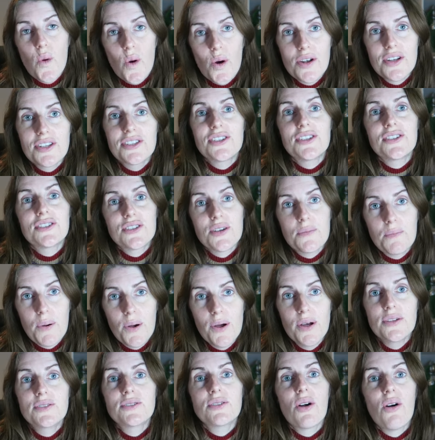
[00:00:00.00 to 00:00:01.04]
want to
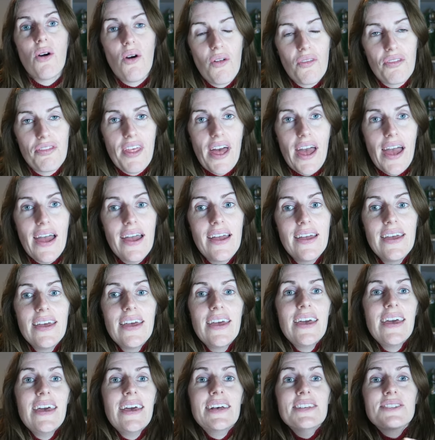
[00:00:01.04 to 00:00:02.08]
put on there.
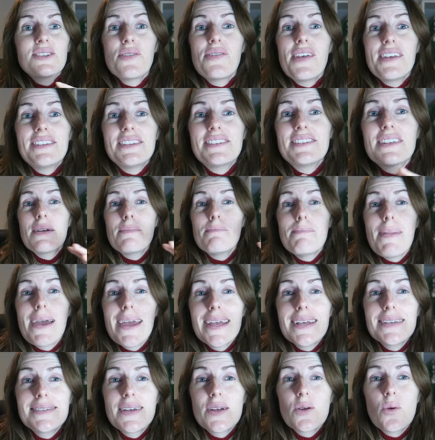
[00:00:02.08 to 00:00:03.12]
So this
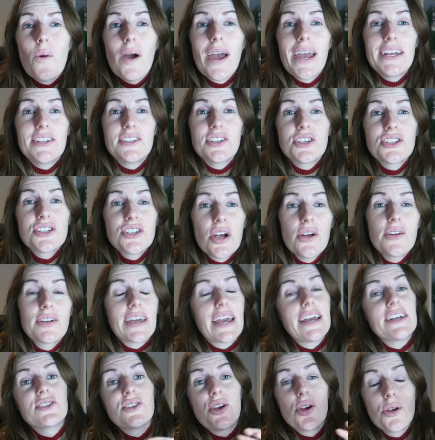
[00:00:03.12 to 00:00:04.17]
amazing way to
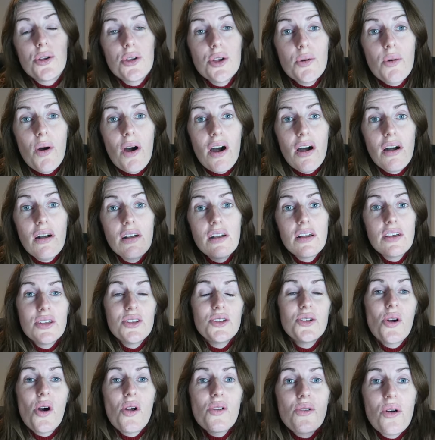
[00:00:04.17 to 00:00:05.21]
showcase who you are,
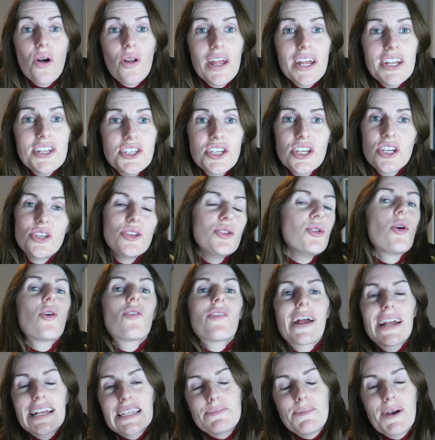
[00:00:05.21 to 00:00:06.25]
your knowledge,
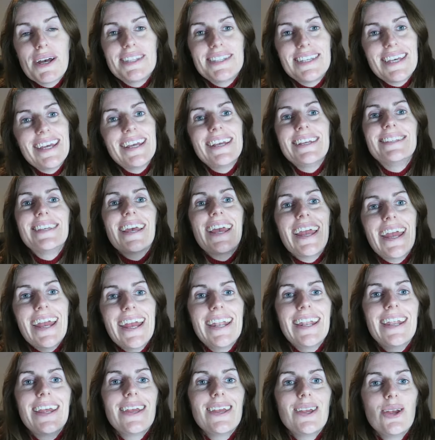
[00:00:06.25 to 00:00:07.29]
your expertise
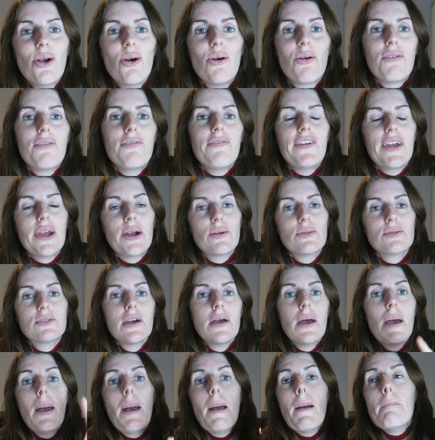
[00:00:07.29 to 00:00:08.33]
in your field.
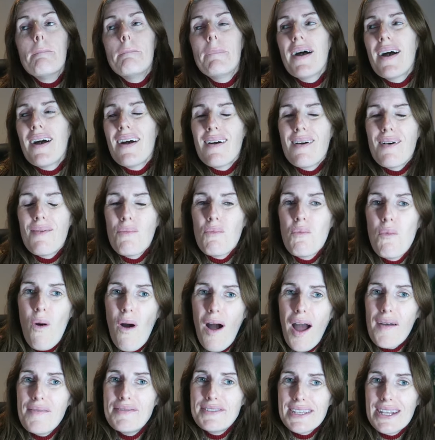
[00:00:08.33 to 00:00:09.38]
But what
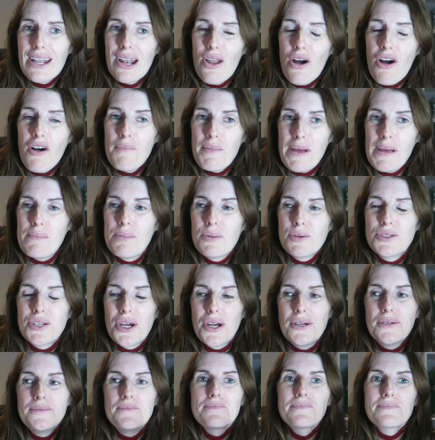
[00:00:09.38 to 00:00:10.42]
I've seen a lot of people
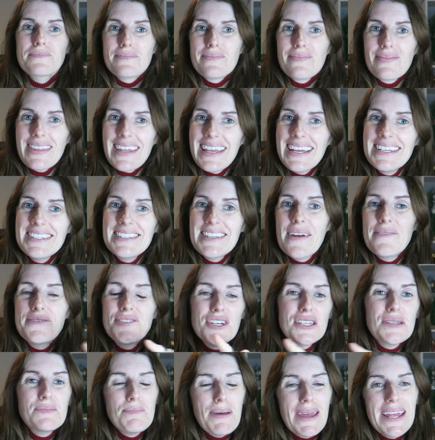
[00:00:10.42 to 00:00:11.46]
do is they've
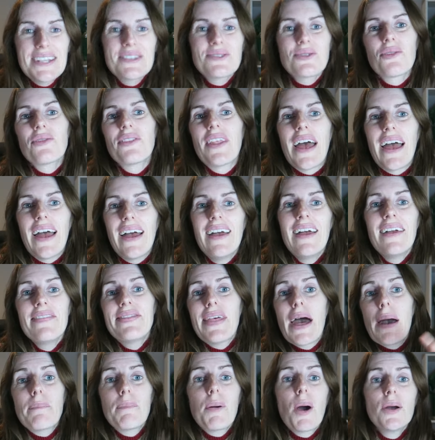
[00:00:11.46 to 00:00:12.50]
just pinned on there
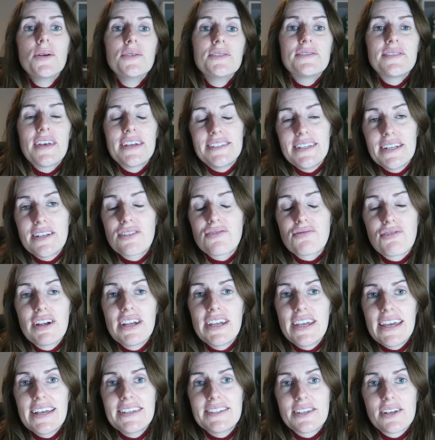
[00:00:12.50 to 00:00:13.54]
that post they did
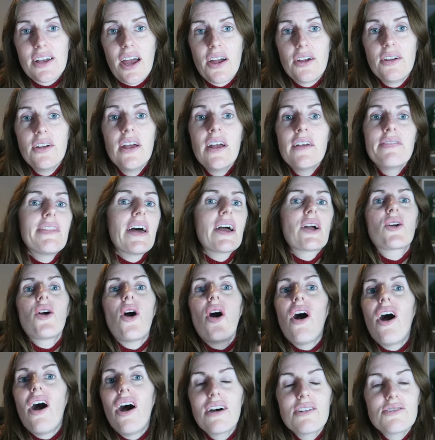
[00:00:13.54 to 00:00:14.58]
3 years ago that
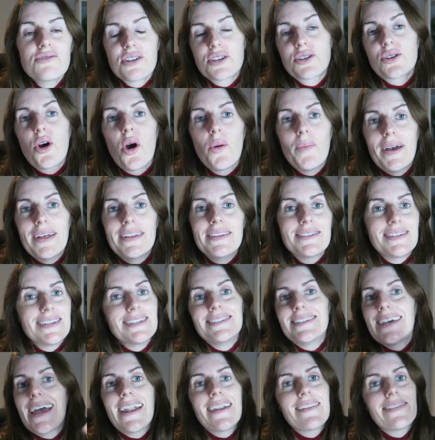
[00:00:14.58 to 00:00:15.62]
got 100 comments
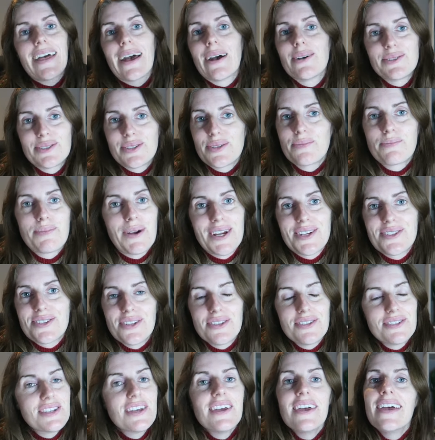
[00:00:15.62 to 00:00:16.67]
and 10,000
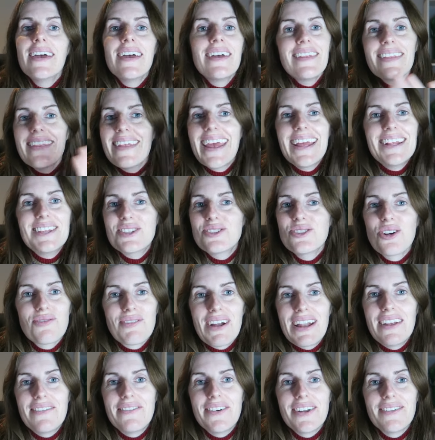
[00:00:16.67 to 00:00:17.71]
impressions. It's not
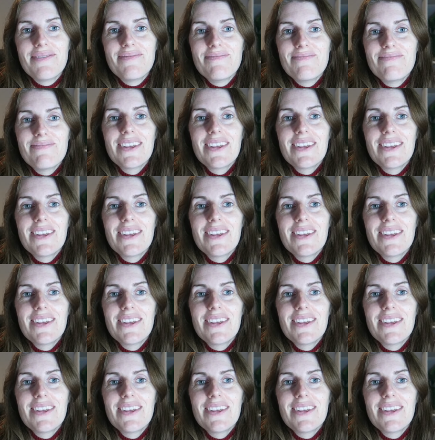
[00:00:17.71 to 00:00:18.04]
relevant.